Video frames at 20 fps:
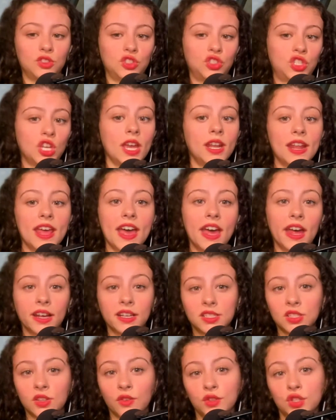Gen
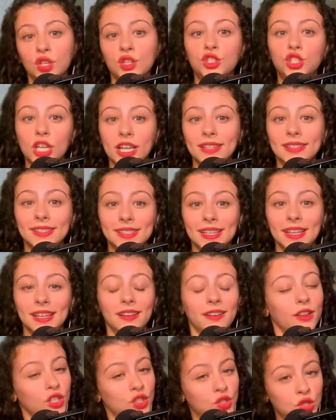X to Gen Z
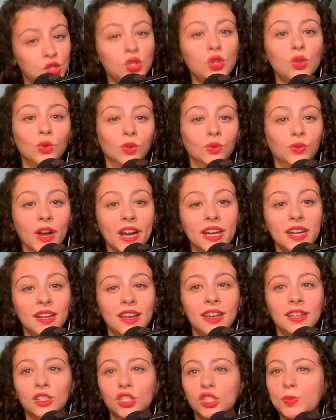soon, right?
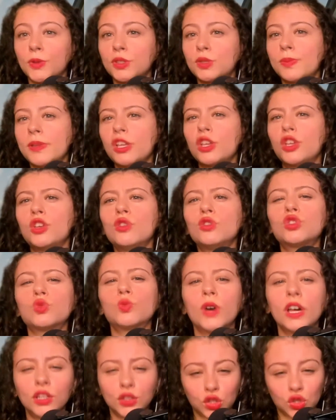There's supposed to be a huge
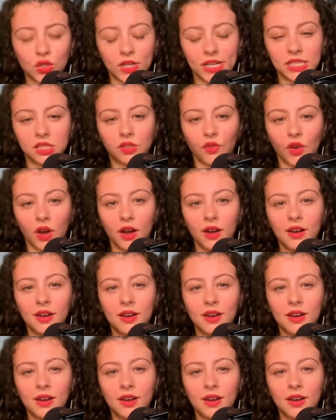wealth transfer.